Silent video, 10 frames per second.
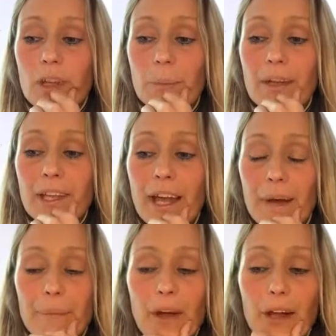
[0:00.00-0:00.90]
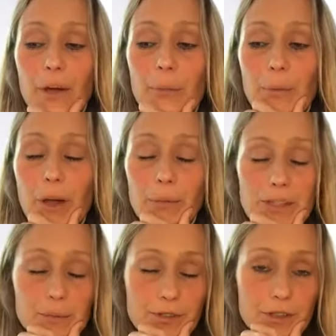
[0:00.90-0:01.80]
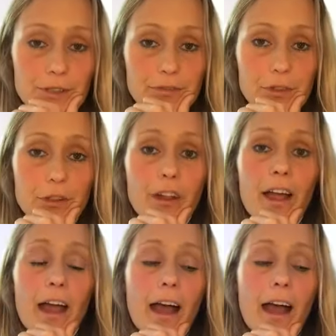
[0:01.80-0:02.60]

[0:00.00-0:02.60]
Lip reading: But yeah, I hope this was useful.